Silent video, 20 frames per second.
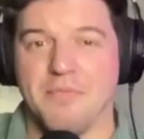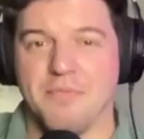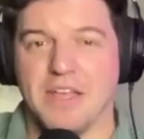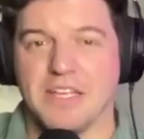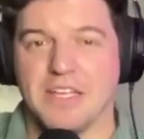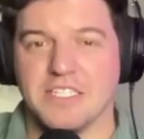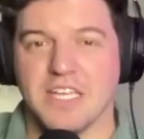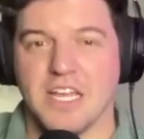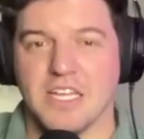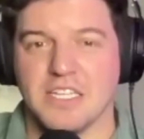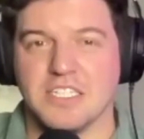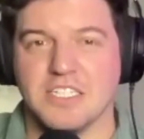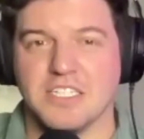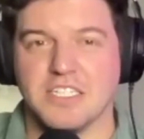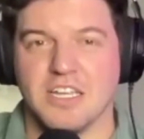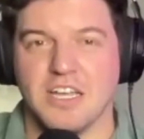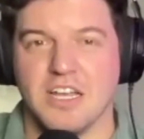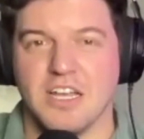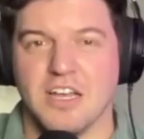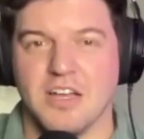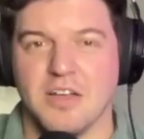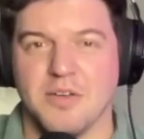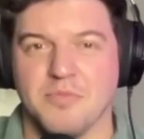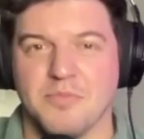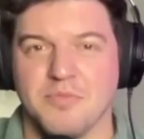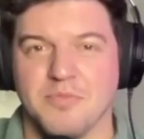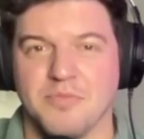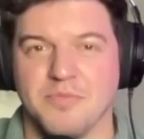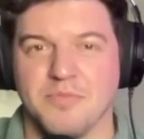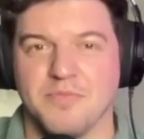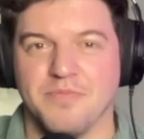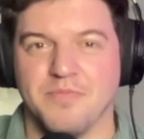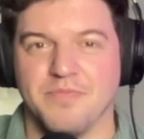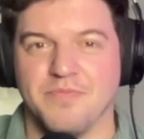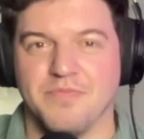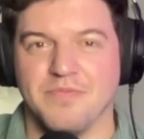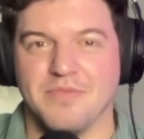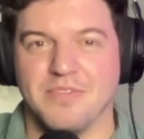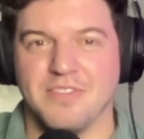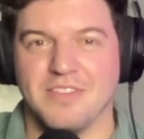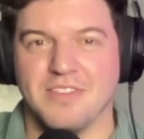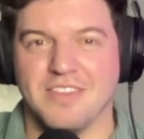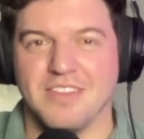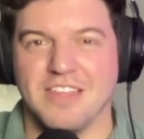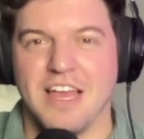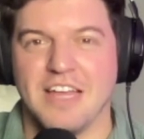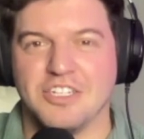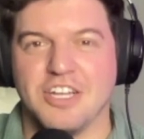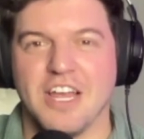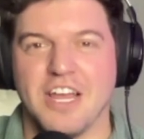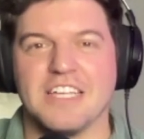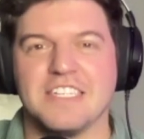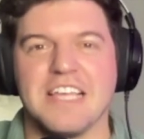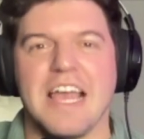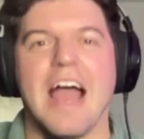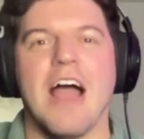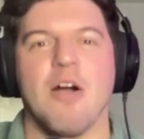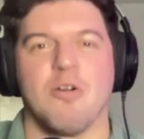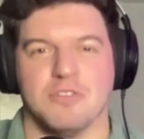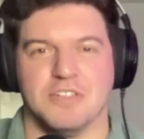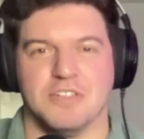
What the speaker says: makes sense. That checks out.